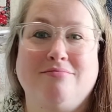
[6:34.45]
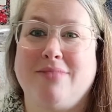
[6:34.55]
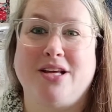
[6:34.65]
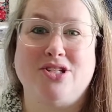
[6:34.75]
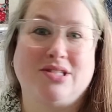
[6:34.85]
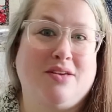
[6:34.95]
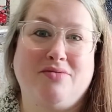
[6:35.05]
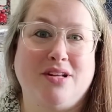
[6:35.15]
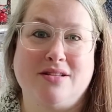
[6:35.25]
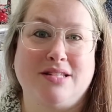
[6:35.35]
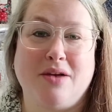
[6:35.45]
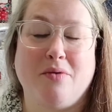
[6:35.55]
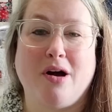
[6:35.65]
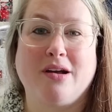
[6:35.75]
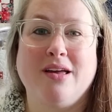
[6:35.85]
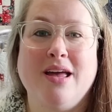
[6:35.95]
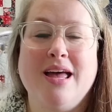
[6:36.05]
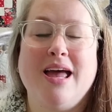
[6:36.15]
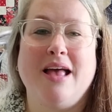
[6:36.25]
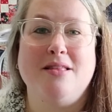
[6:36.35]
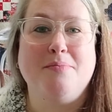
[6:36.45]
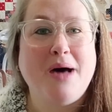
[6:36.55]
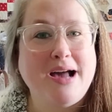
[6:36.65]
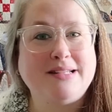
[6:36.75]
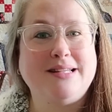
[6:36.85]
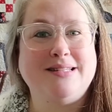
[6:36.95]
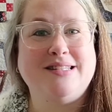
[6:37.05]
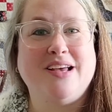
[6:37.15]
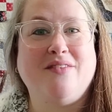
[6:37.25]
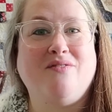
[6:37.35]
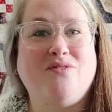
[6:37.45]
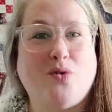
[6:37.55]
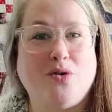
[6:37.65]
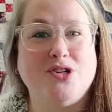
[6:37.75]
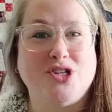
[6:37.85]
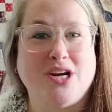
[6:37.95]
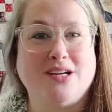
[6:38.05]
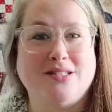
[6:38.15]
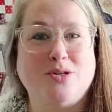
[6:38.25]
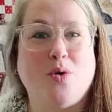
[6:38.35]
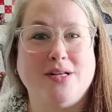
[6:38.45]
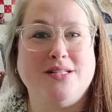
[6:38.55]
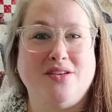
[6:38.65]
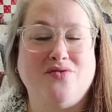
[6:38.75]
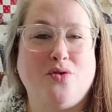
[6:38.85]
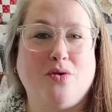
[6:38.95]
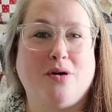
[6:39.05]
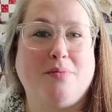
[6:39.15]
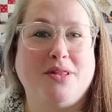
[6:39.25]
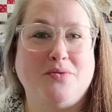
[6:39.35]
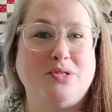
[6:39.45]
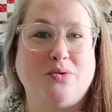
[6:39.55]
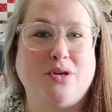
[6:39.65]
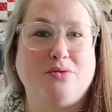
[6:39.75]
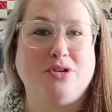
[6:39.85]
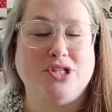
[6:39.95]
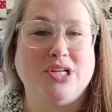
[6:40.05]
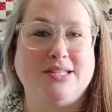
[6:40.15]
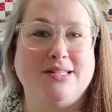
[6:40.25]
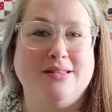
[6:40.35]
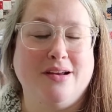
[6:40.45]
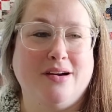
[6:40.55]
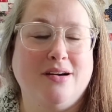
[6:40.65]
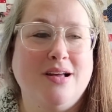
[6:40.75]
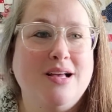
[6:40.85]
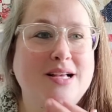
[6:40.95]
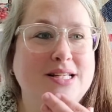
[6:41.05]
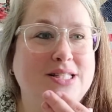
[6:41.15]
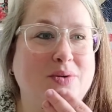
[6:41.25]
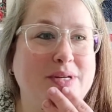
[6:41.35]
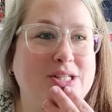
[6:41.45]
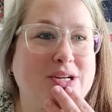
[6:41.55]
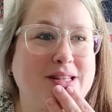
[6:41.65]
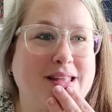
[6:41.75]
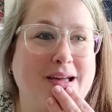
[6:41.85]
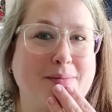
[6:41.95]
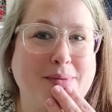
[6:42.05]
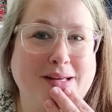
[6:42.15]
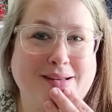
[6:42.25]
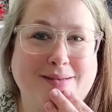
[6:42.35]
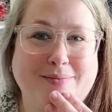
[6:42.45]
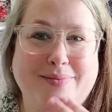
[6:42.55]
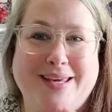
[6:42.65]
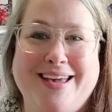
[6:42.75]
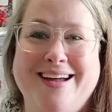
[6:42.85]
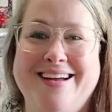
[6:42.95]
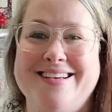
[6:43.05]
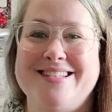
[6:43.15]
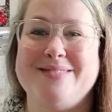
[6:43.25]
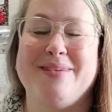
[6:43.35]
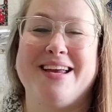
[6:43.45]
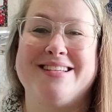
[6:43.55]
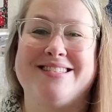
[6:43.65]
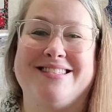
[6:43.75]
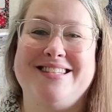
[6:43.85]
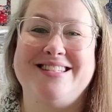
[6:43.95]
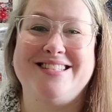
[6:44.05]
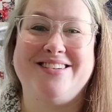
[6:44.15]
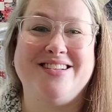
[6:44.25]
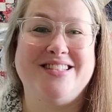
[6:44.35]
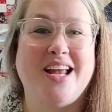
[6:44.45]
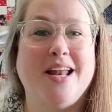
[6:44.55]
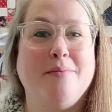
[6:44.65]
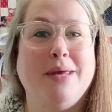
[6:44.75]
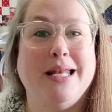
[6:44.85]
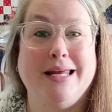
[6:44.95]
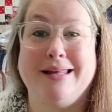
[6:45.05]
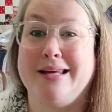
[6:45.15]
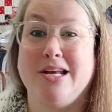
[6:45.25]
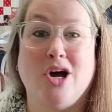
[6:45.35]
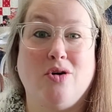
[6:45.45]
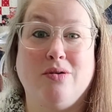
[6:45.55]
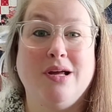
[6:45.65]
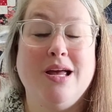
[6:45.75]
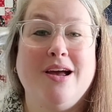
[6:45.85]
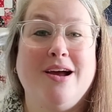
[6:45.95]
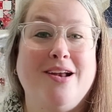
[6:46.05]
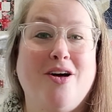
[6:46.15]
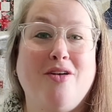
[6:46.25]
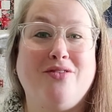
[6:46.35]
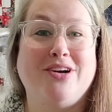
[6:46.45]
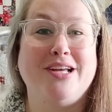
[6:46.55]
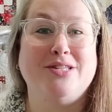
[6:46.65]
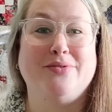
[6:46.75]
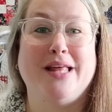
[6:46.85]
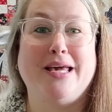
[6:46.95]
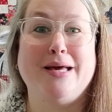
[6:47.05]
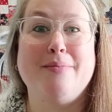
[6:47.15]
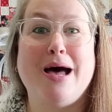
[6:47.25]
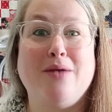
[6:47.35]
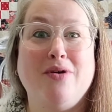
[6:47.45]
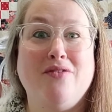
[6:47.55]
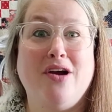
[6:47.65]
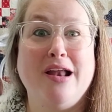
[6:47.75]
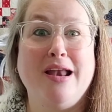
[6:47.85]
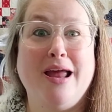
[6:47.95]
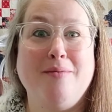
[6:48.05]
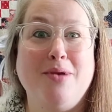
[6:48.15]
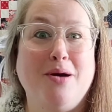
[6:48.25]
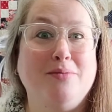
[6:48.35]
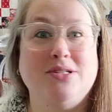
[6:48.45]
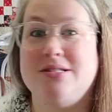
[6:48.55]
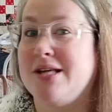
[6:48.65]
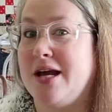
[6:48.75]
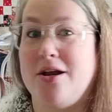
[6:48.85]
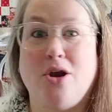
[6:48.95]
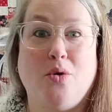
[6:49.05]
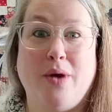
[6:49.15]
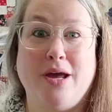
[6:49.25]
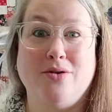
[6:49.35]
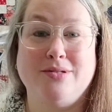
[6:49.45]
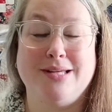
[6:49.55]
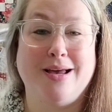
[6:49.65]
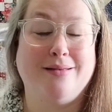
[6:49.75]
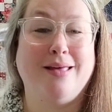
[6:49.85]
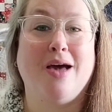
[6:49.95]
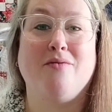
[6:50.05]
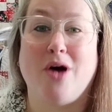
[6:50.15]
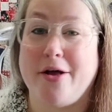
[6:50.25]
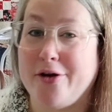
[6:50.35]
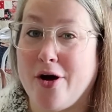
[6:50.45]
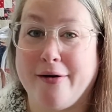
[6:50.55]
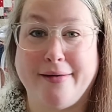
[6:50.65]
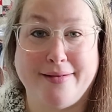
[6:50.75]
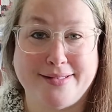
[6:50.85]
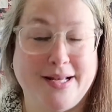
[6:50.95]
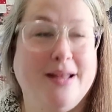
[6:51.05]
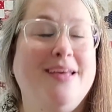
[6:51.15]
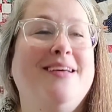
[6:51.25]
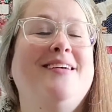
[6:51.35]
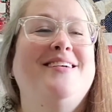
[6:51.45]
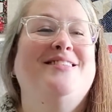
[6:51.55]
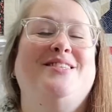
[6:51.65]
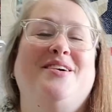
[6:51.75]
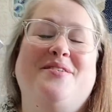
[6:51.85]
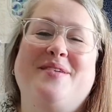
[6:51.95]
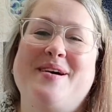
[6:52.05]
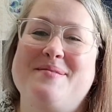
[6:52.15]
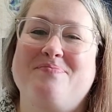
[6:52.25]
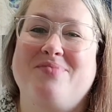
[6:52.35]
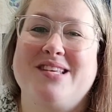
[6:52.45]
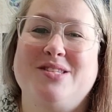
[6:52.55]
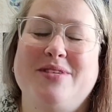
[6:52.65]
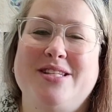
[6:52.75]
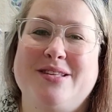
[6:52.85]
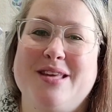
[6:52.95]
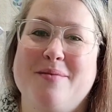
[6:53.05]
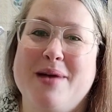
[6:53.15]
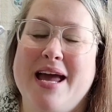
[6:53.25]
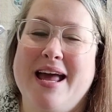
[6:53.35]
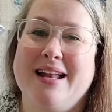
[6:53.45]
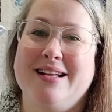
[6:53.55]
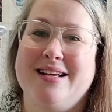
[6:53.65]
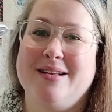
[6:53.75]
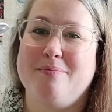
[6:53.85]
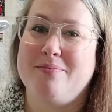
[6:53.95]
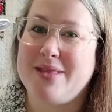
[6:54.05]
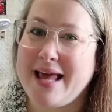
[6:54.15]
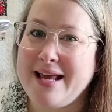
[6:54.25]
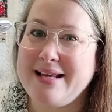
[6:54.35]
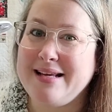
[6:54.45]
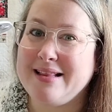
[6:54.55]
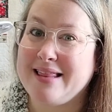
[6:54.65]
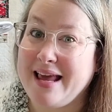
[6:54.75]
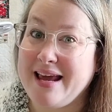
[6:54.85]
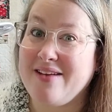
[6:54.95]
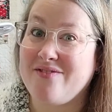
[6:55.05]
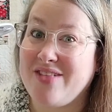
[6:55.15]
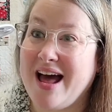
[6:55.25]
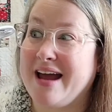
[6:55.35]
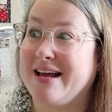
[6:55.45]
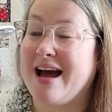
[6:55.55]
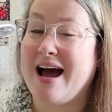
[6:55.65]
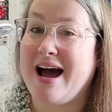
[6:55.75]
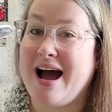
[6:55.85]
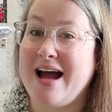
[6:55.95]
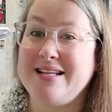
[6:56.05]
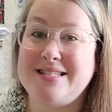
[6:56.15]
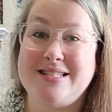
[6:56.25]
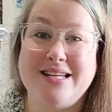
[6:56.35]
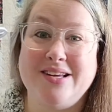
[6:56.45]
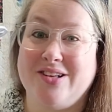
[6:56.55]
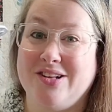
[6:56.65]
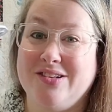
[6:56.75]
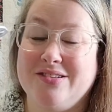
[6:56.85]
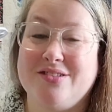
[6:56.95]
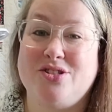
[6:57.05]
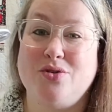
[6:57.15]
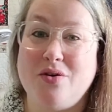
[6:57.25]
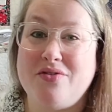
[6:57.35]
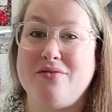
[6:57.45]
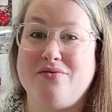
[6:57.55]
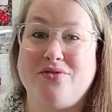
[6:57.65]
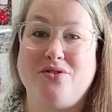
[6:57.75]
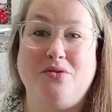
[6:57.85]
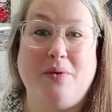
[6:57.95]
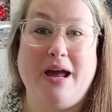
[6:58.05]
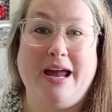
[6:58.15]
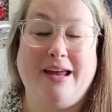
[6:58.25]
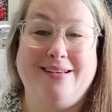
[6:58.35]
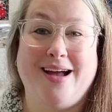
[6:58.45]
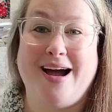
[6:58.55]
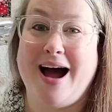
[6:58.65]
Like, just left it on the sidewalk. And the box had said 4 chicks, quantity 4, but there was only 3 chicks in there. So we took them because my sister had said immediately no. And all of her kids were like, come on, we've already named them. And she's like, no way, Jose. They have a dog and that's it. So we took them and they can fly. 2 of them flew away.